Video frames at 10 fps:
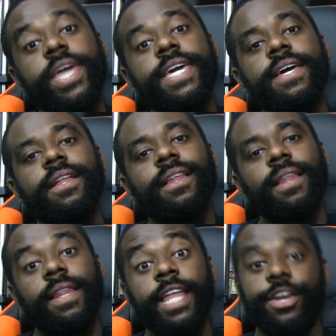week
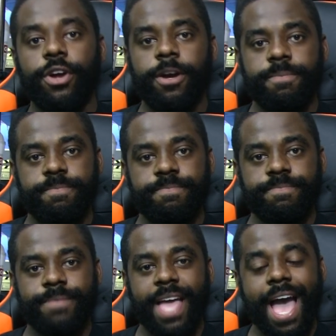later,
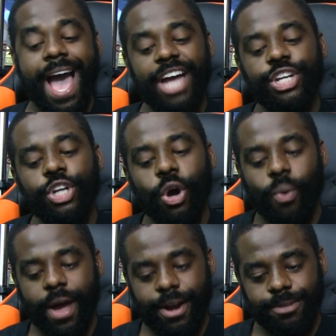out of
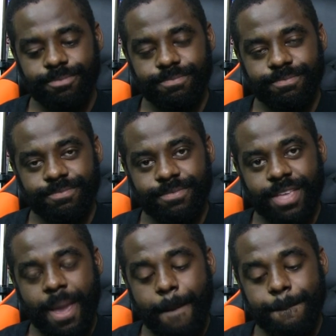nowhere,
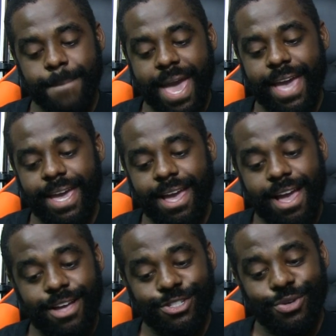May
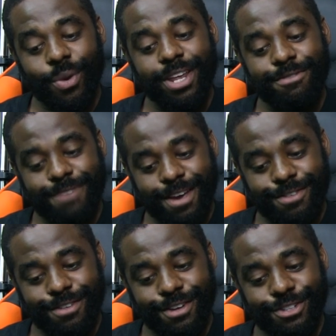25th,